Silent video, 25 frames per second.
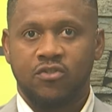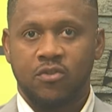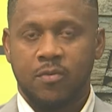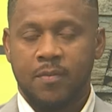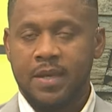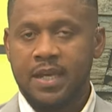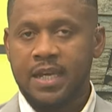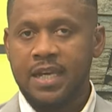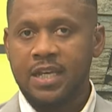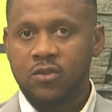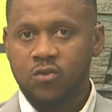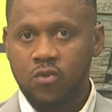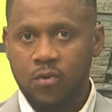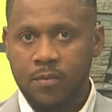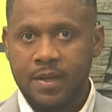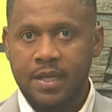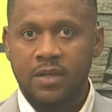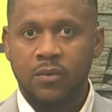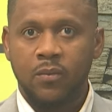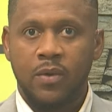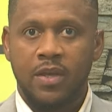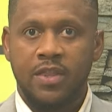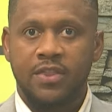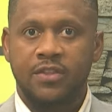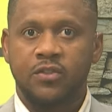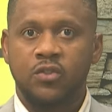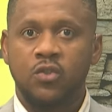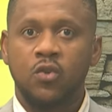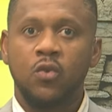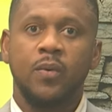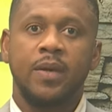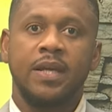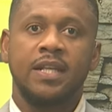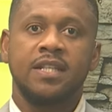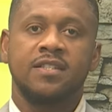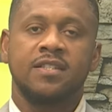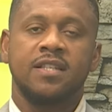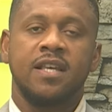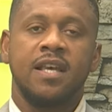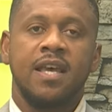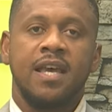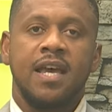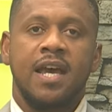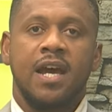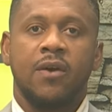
Jamaica's women with two wins